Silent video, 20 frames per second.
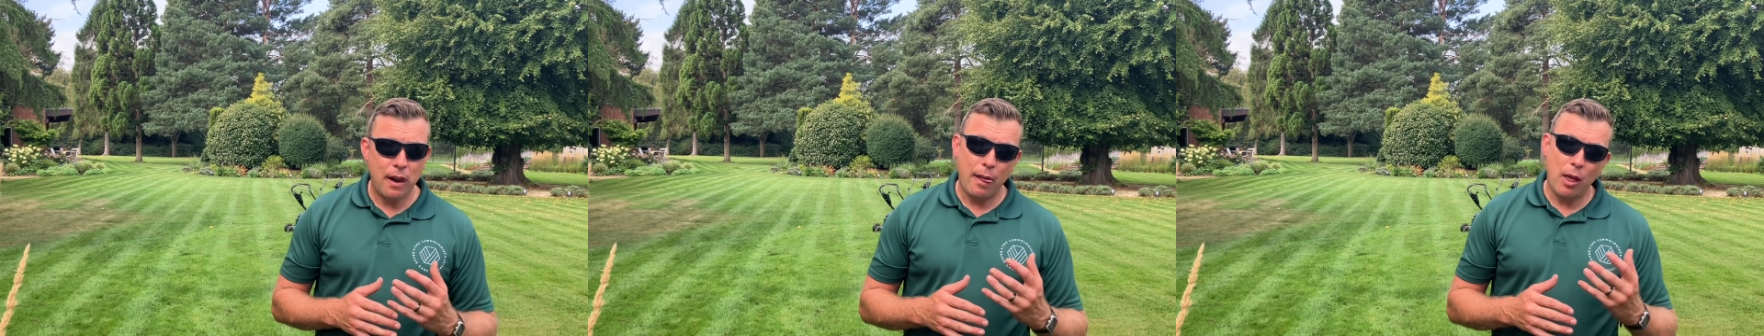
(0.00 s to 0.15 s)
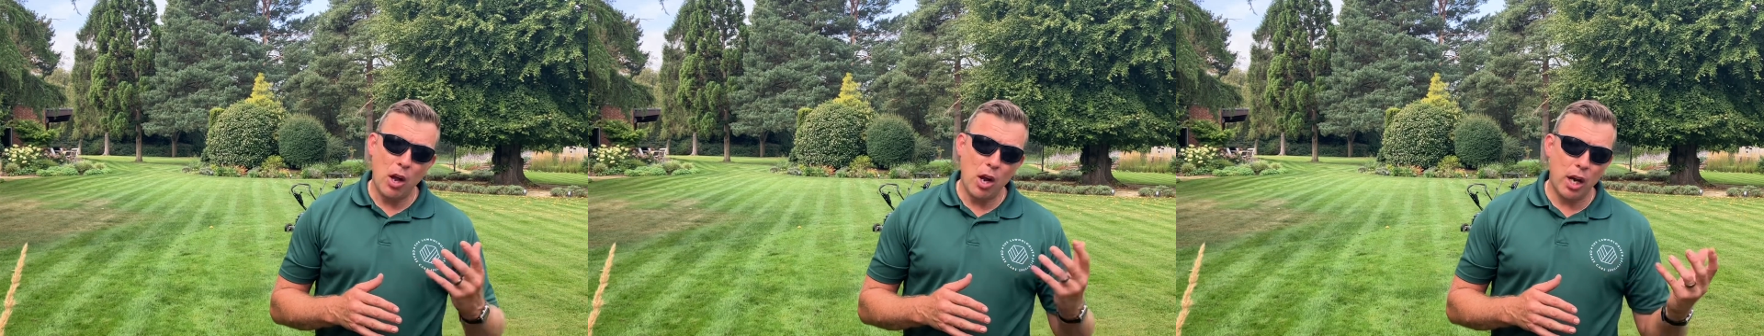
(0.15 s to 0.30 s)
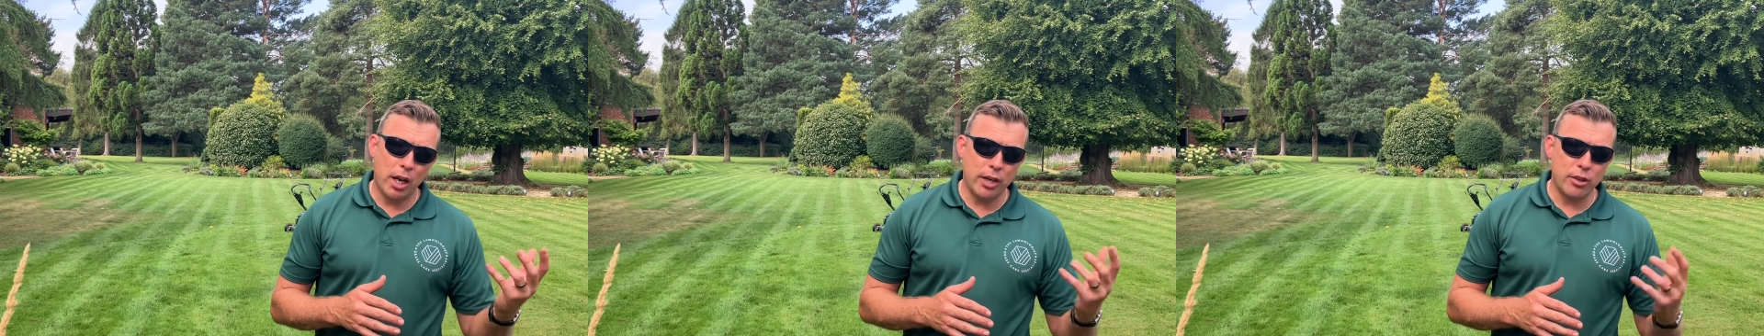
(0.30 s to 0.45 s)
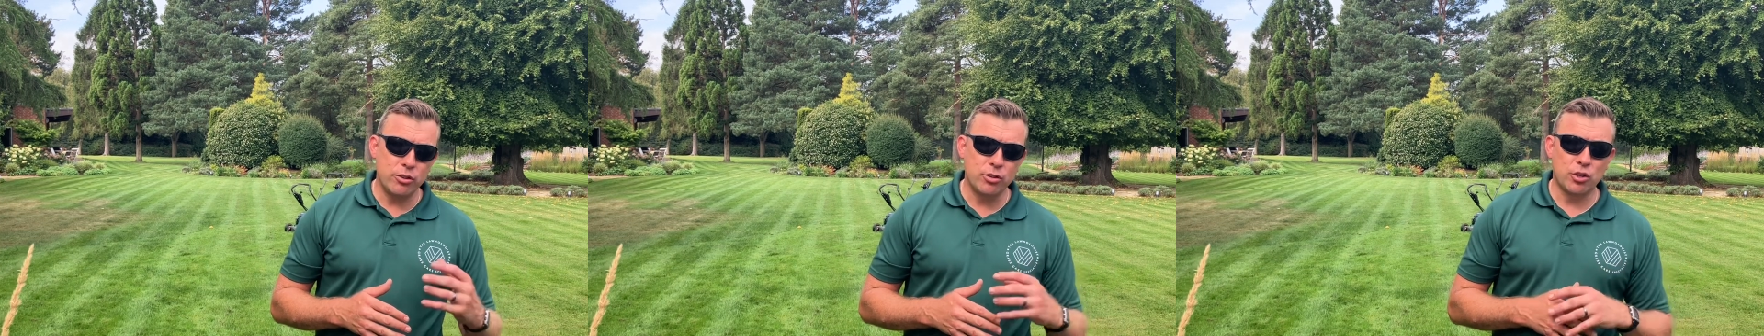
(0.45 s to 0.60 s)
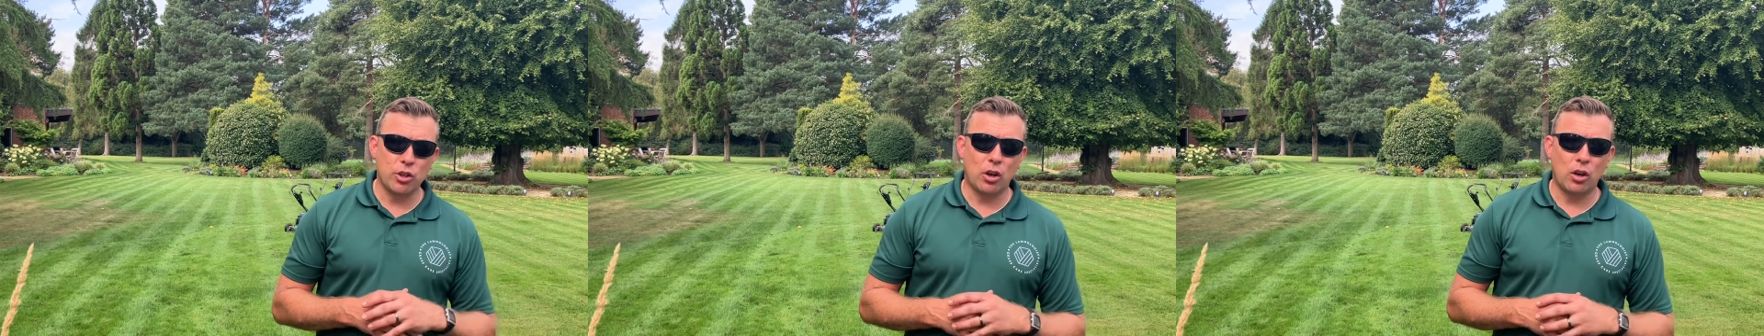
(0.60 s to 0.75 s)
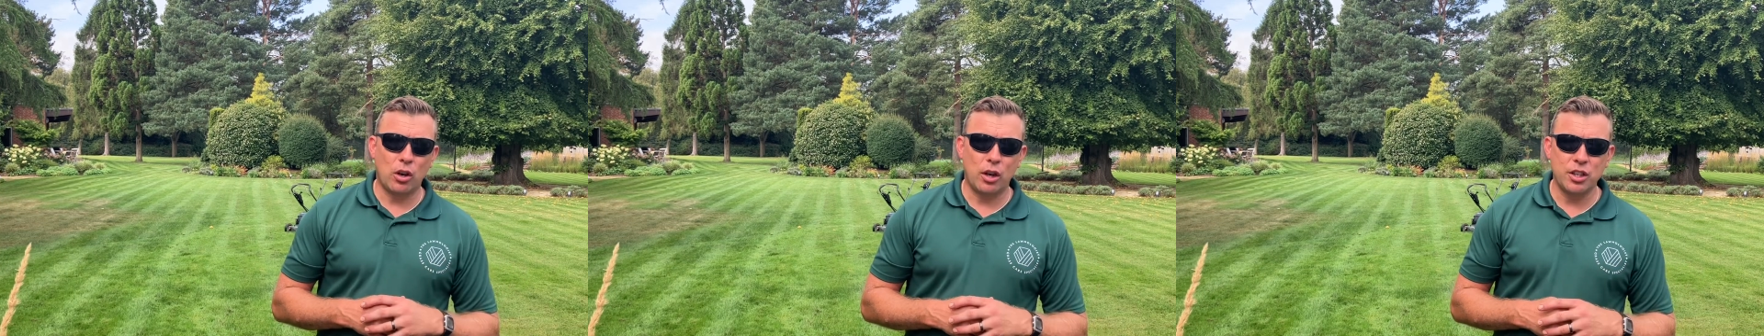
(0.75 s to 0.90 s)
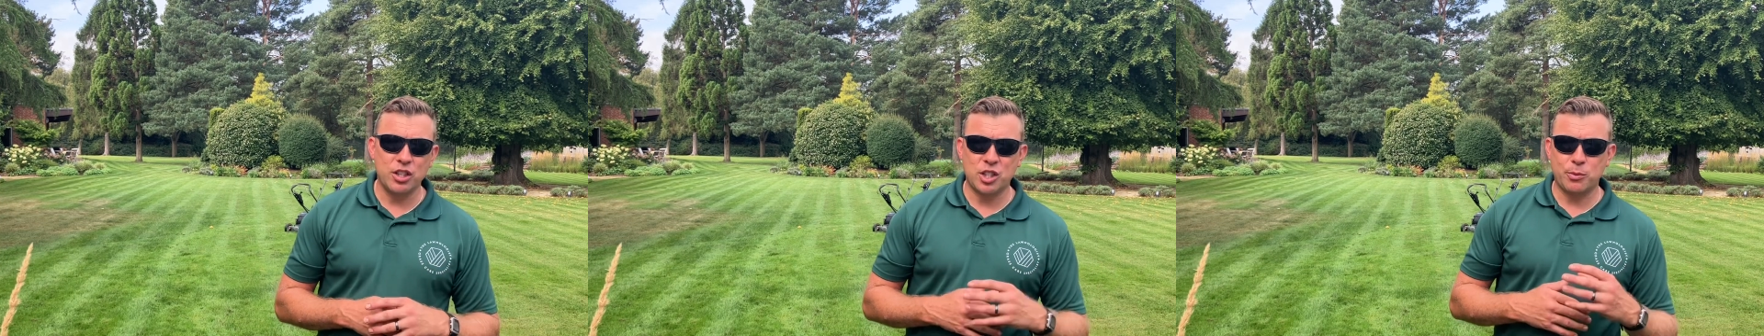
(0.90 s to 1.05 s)
earlier in
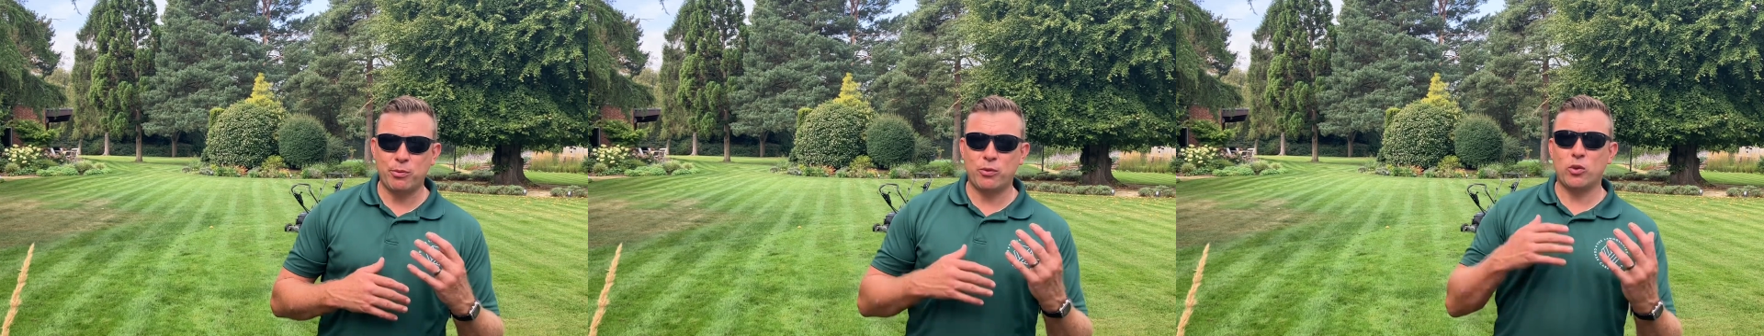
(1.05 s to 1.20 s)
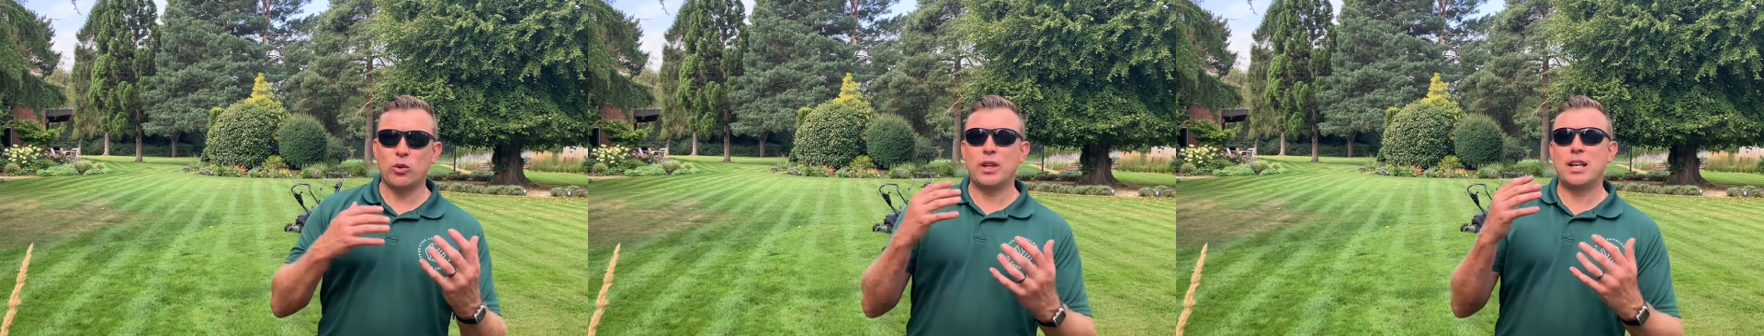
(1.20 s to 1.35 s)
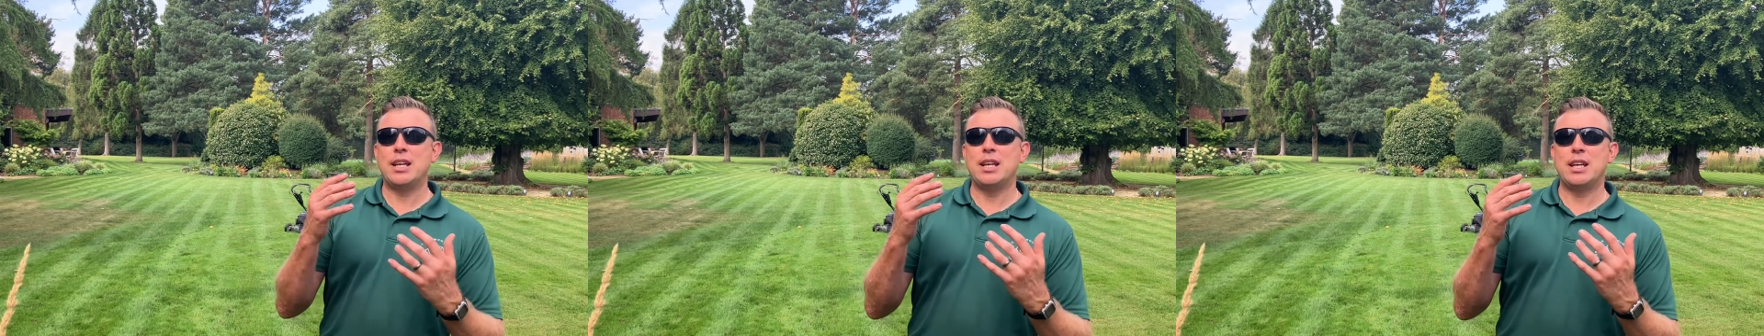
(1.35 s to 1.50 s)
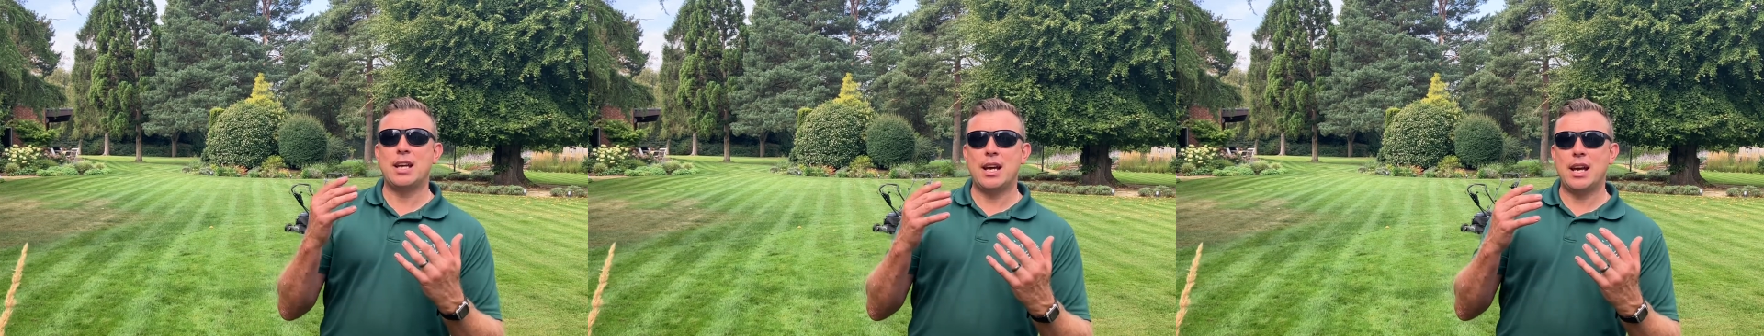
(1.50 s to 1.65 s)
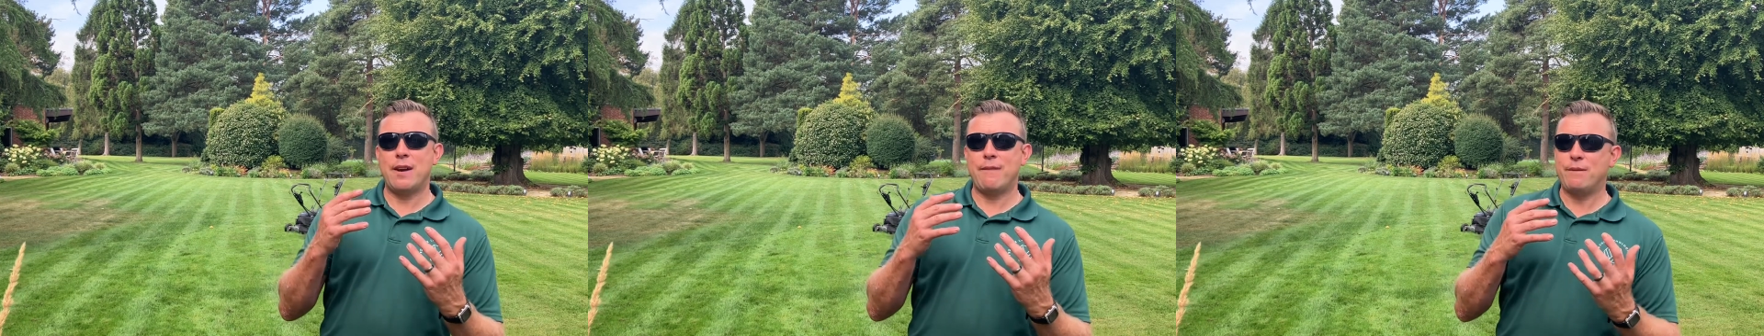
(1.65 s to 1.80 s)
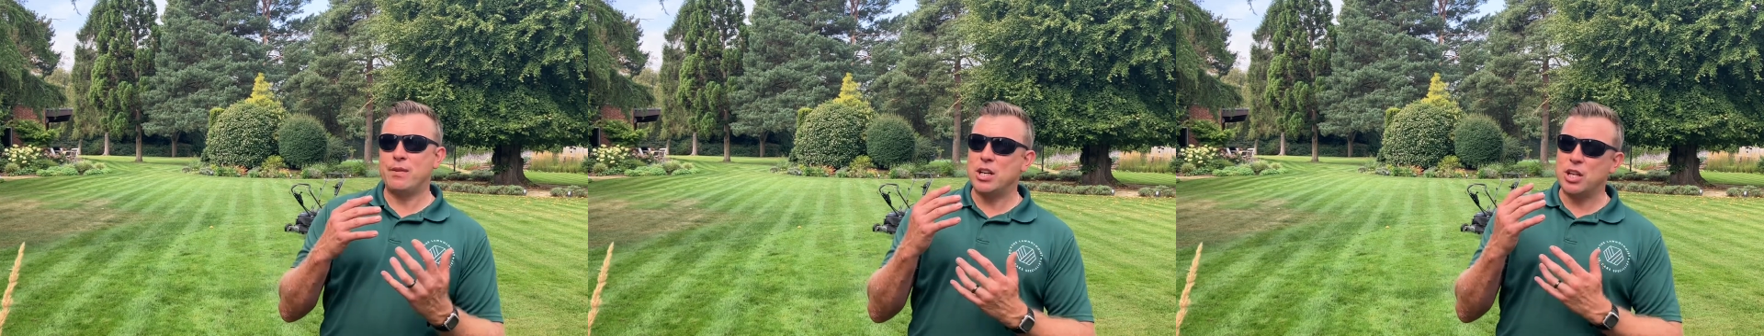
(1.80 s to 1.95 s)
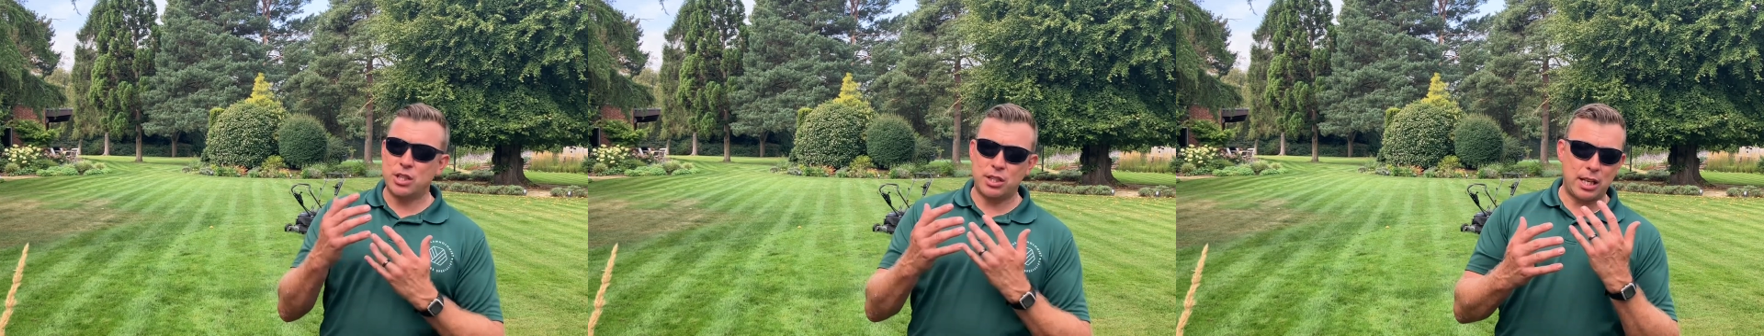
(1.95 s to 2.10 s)
July, just before they
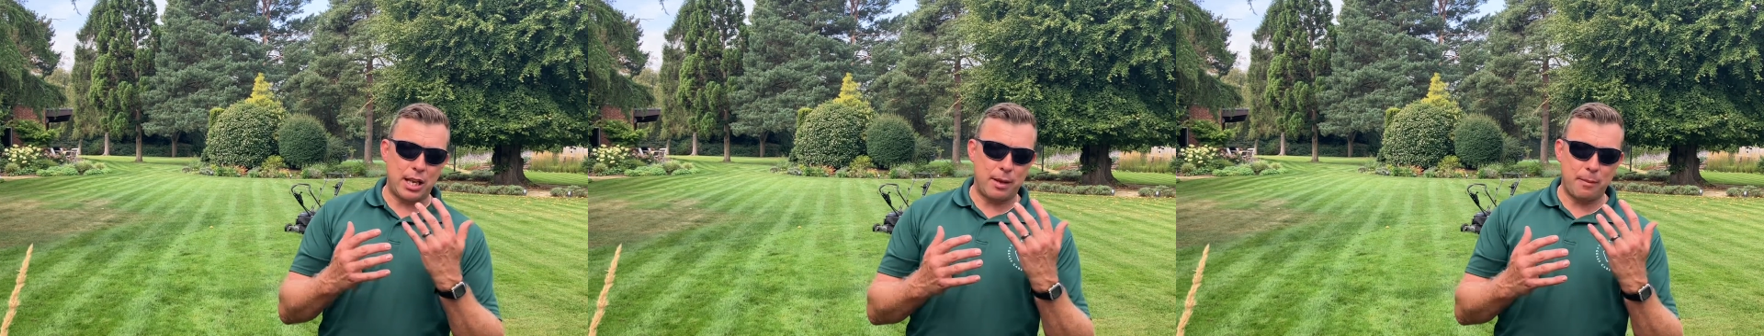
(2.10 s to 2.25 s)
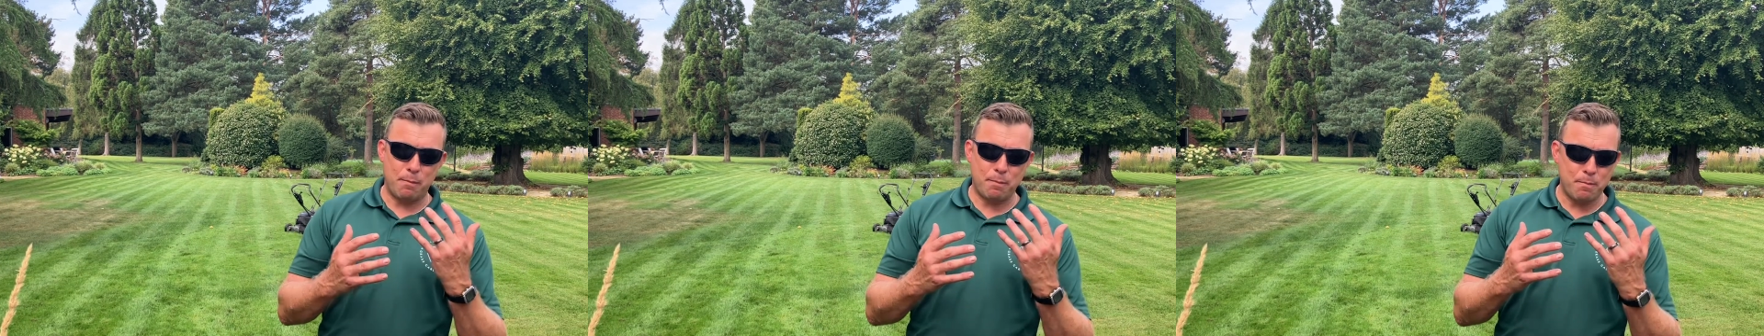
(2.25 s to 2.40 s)
finished their